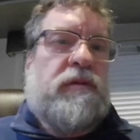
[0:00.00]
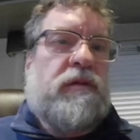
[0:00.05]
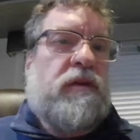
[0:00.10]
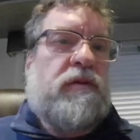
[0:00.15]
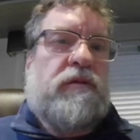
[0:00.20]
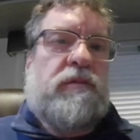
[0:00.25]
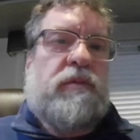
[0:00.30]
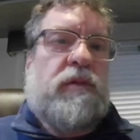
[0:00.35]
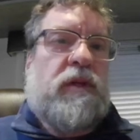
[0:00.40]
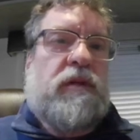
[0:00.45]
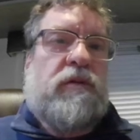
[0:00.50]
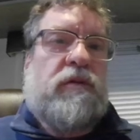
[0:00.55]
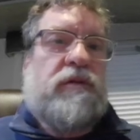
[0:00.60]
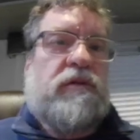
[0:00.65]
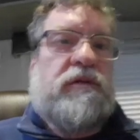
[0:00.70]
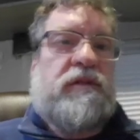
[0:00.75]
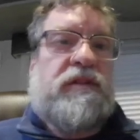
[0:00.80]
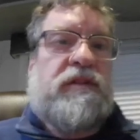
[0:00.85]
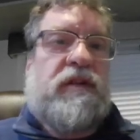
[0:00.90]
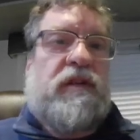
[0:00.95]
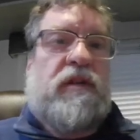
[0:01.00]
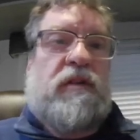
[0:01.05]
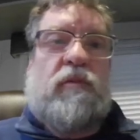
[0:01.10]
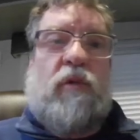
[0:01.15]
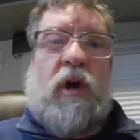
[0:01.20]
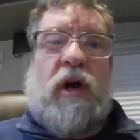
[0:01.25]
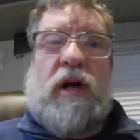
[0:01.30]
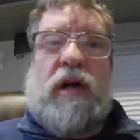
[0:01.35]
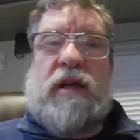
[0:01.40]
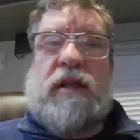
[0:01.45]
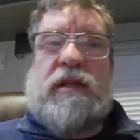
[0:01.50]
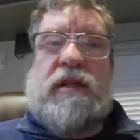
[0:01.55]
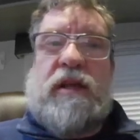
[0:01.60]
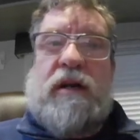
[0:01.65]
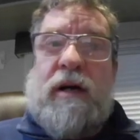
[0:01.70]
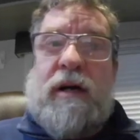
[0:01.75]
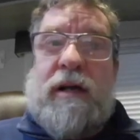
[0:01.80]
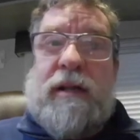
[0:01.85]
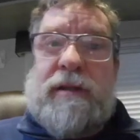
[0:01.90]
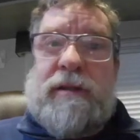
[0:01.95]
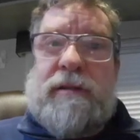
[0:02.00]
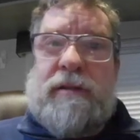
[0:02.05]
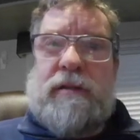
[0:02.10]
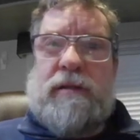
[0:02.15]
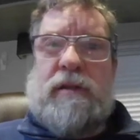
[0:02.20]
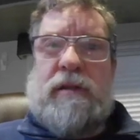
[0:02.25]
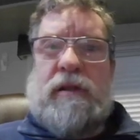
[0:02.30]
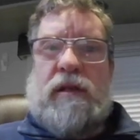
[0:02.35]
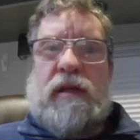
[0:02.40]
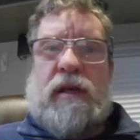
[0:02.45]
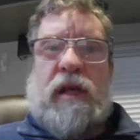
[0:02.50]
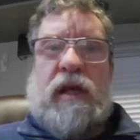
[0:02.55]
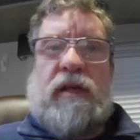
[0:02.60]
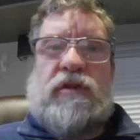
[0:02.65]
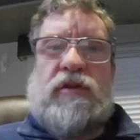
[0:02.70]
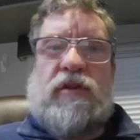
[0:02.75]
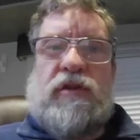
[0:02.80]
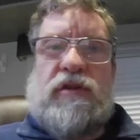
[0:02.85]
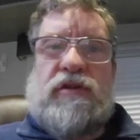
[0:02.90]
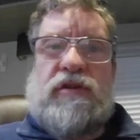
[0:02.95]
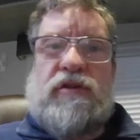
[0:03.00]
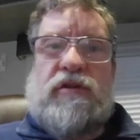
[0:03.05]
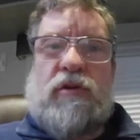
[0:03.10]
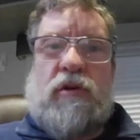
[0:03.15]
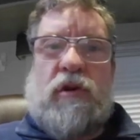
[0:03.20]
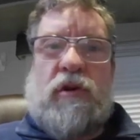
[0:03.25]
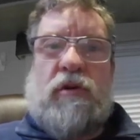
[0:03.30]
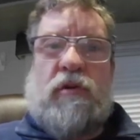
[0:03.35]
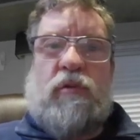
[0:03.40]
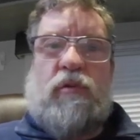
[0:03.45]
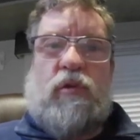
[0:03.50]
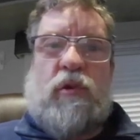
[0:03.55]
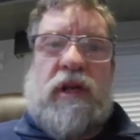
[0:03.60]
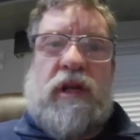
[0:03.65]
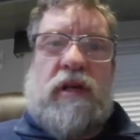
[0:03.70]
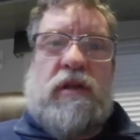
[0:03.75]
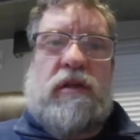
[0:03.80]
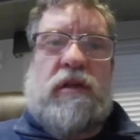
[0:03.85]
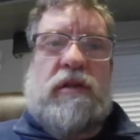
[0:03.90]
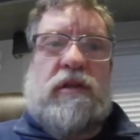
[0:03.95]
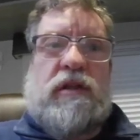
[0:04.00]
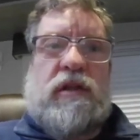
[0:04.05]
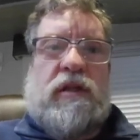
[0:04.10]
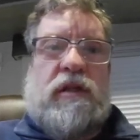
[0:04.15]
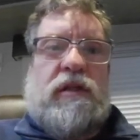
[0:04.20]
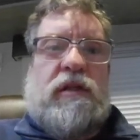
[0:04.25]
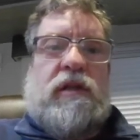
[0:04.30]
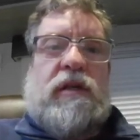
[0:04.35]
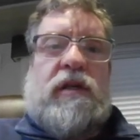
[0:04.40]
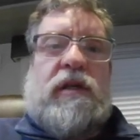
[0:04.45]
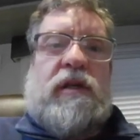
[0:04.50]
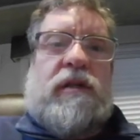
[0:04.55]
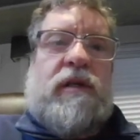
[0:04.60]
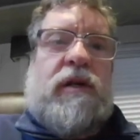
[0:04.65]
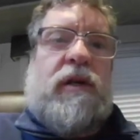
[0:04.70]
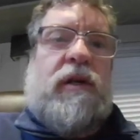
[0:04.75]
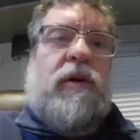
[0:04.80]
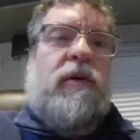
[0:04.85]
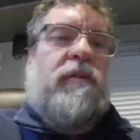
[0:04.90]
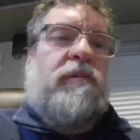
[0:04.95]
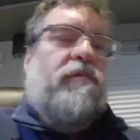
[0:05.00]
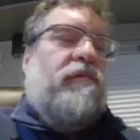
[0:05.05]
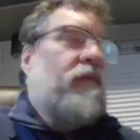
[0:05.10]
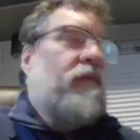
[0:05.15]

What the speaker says: because we couldn't see why not. It's just sort of weird, you know.